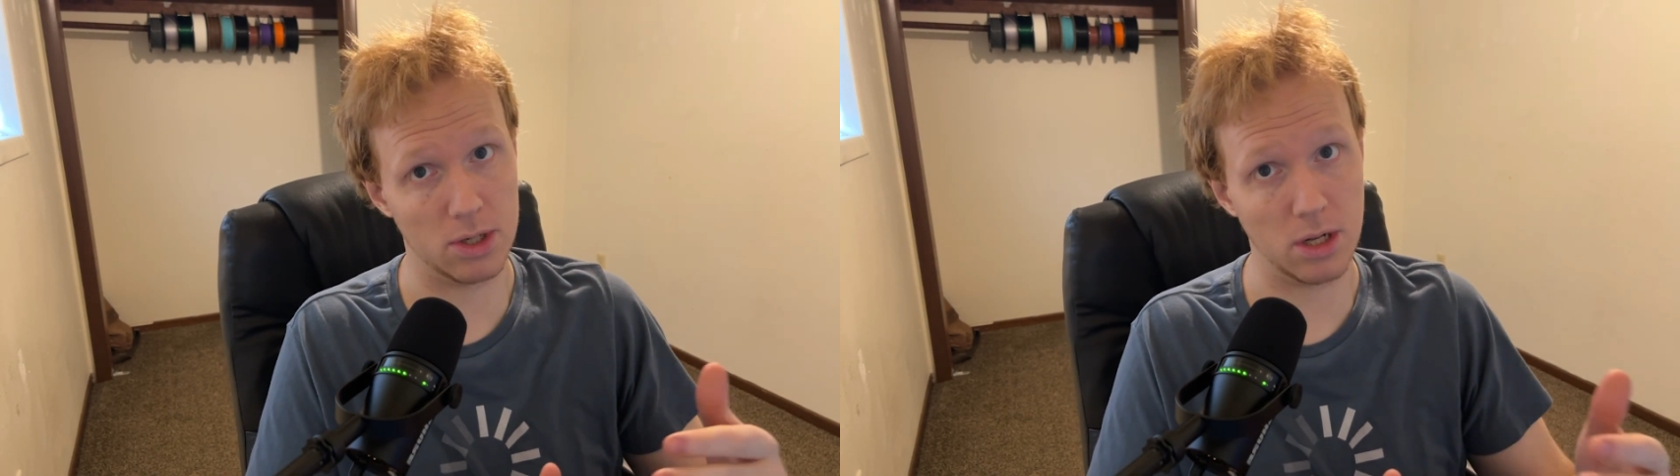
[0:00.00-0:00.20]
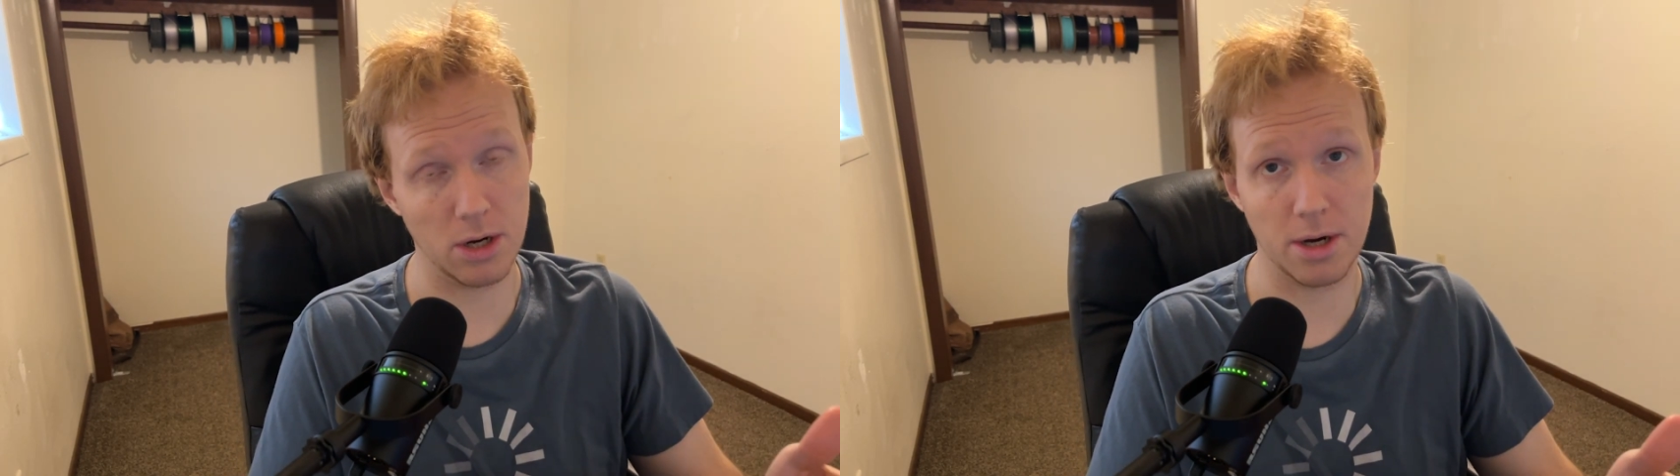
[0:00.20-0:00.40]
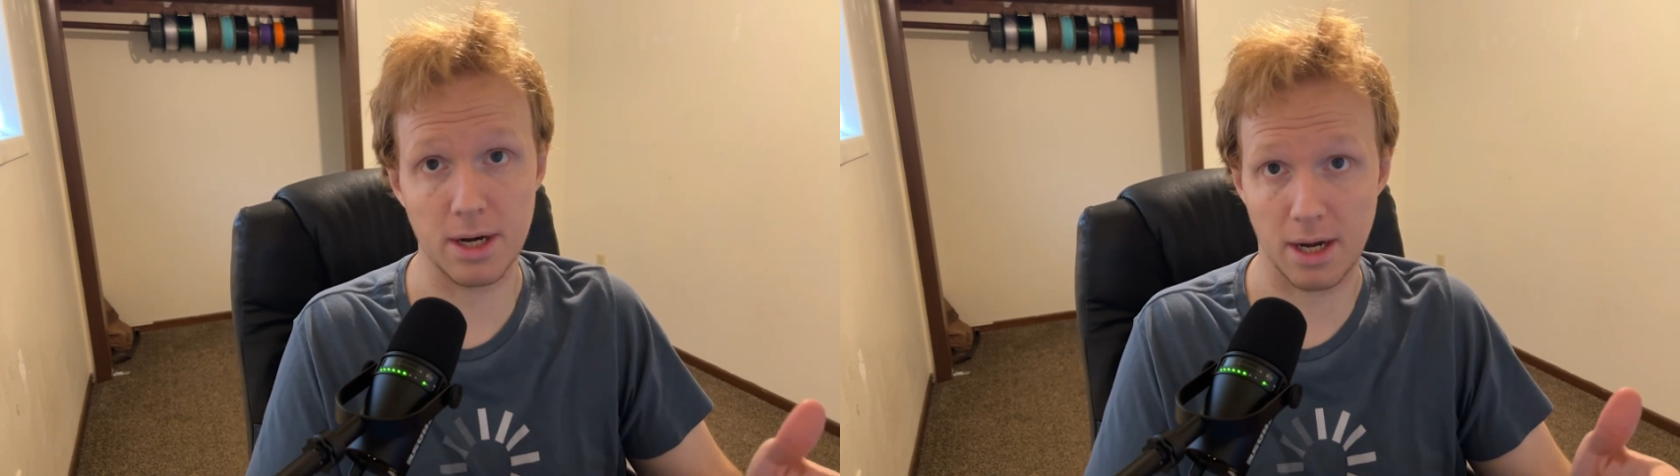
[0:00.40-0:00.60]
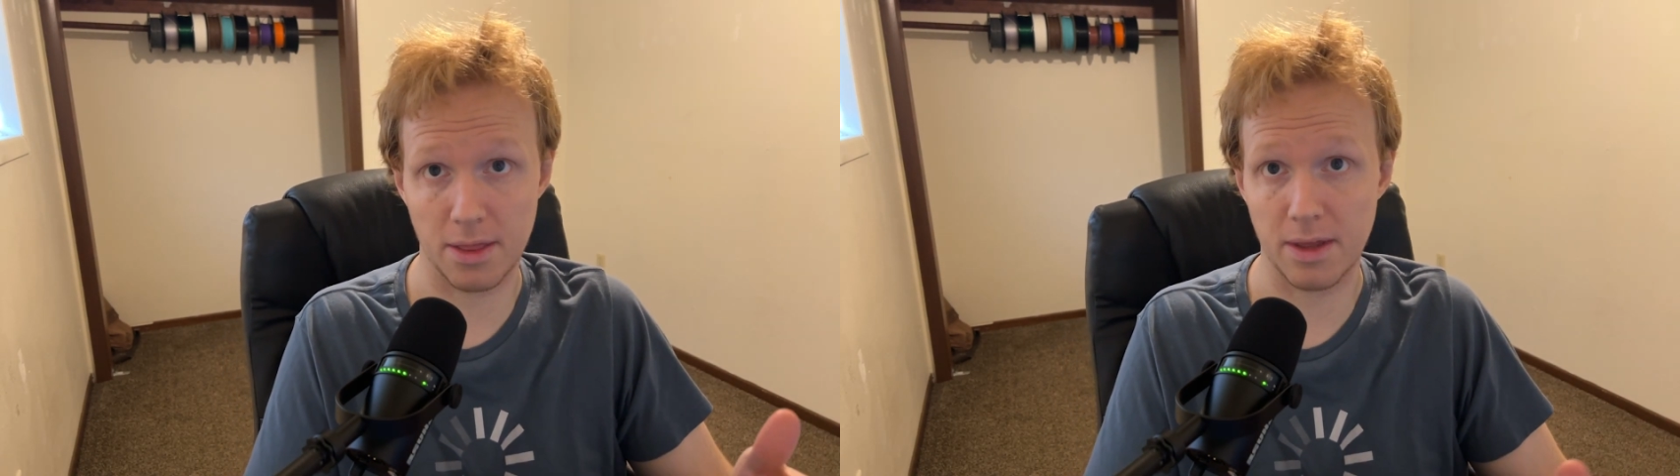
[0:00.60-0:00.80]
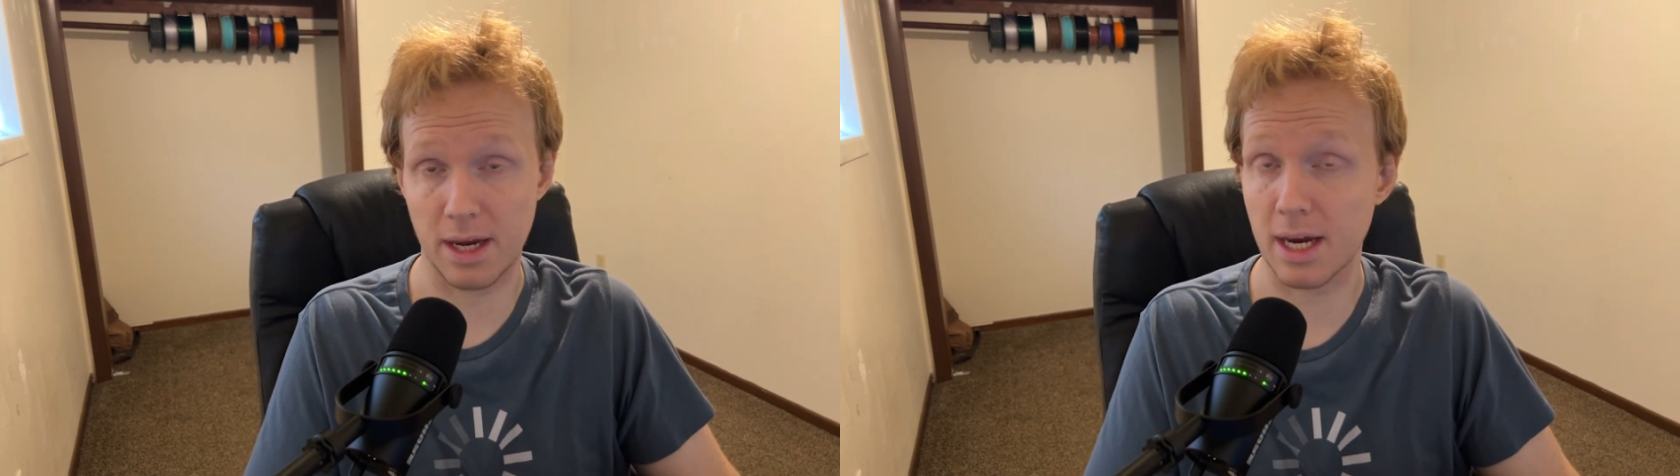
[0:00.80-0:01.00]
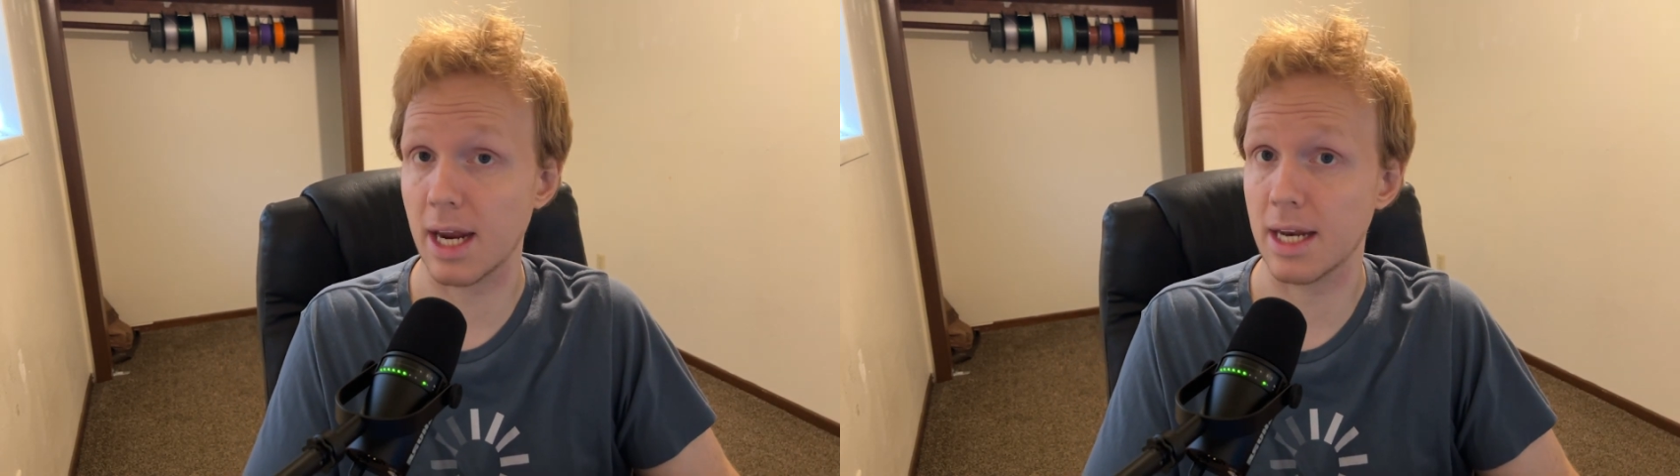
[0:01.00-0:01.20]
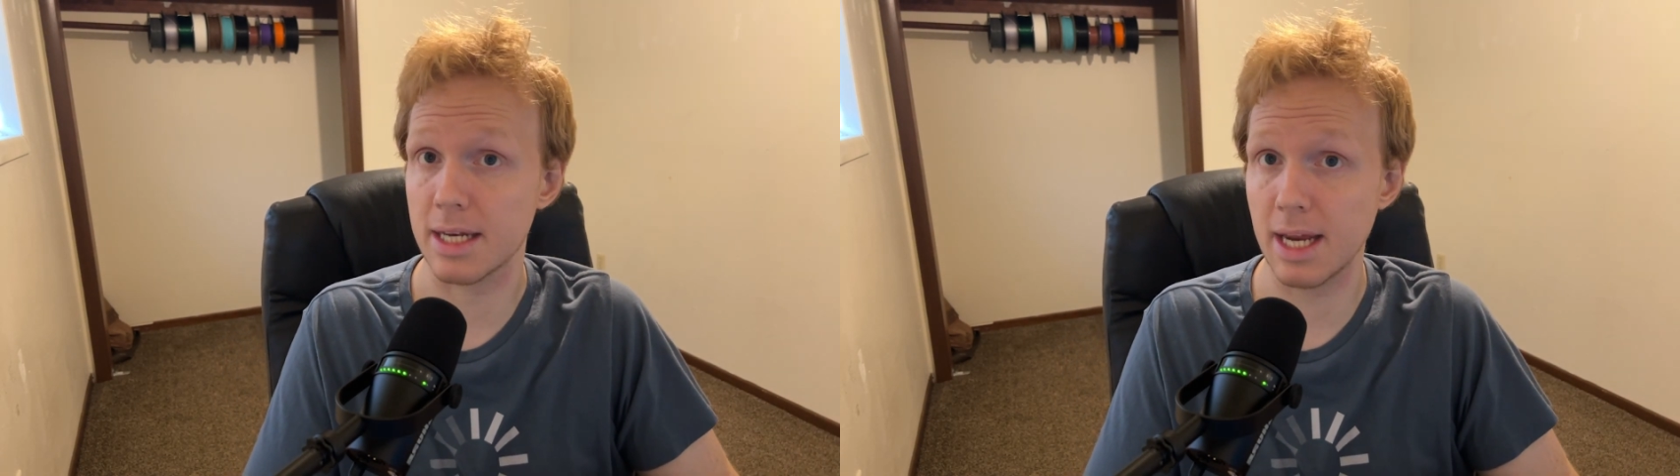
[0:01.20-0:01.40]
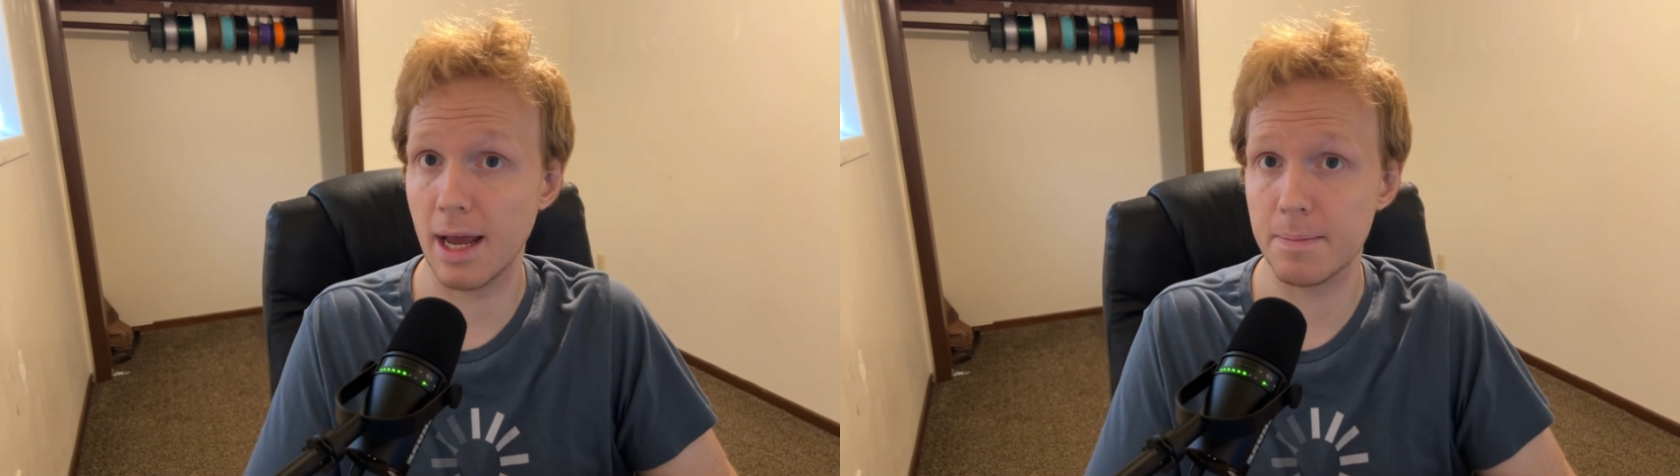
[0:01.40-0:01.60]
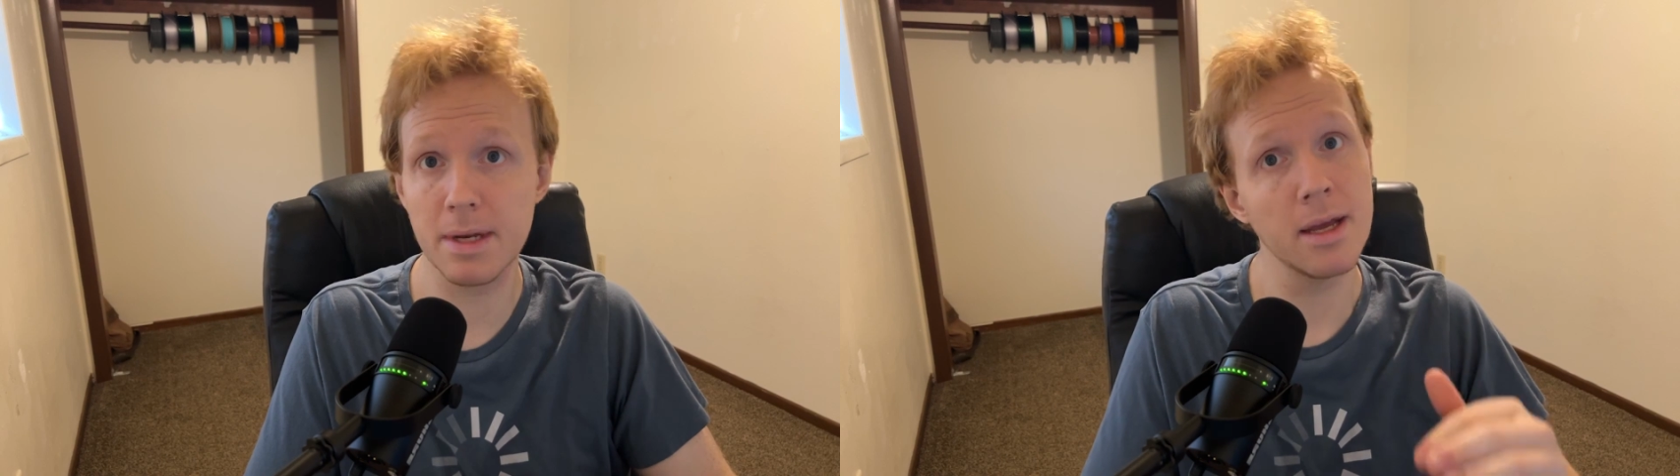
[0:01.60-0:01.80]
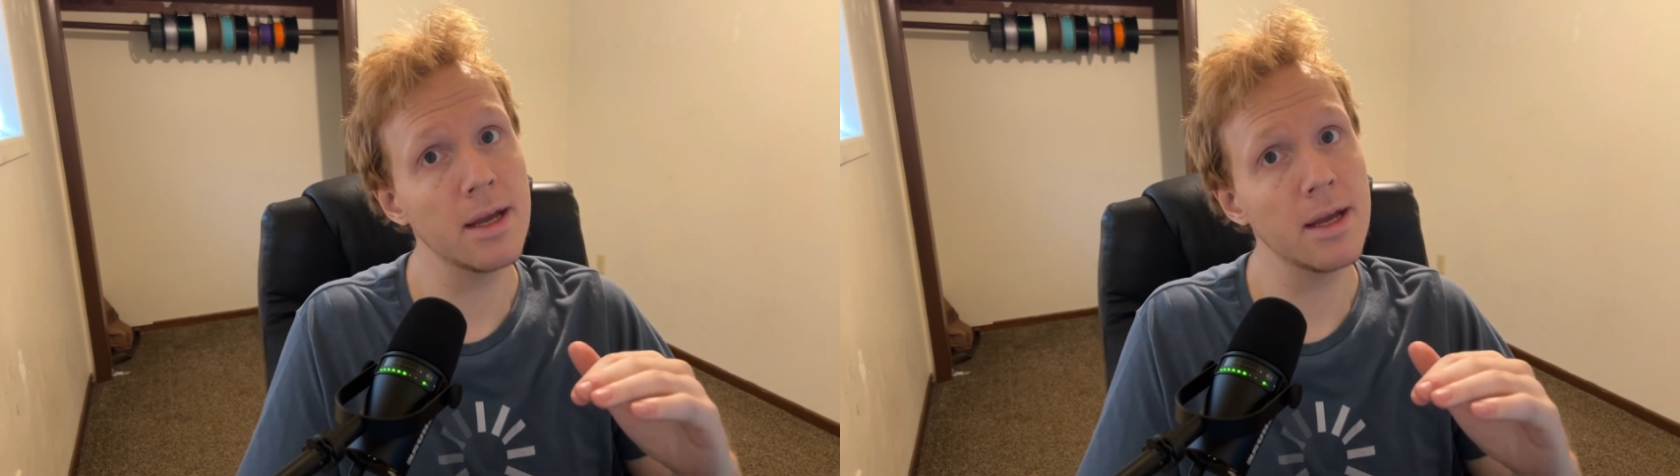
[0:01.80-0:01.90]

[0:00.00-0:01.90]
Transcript: learn and think and adapt,